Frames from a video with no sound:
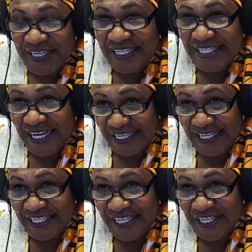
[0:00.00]

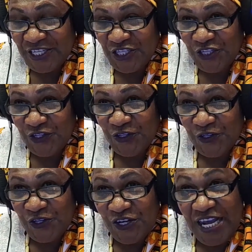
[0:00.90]
decided to
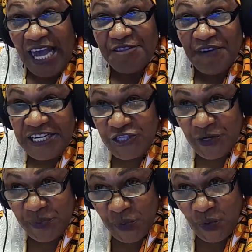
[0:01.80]
adventure
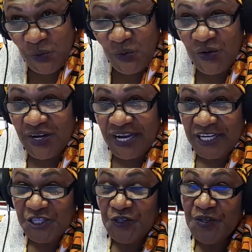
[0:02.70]
more
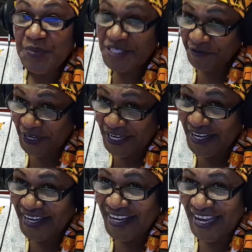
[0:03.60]
into the Pacific,
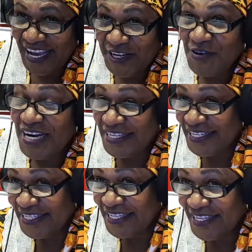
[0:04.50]
and you
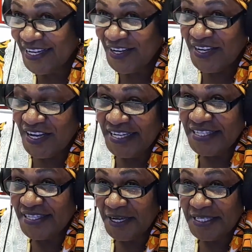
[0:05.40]
landed
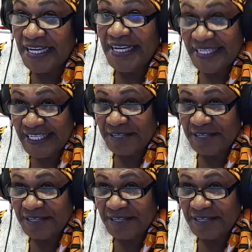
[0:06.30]
in Tahiti.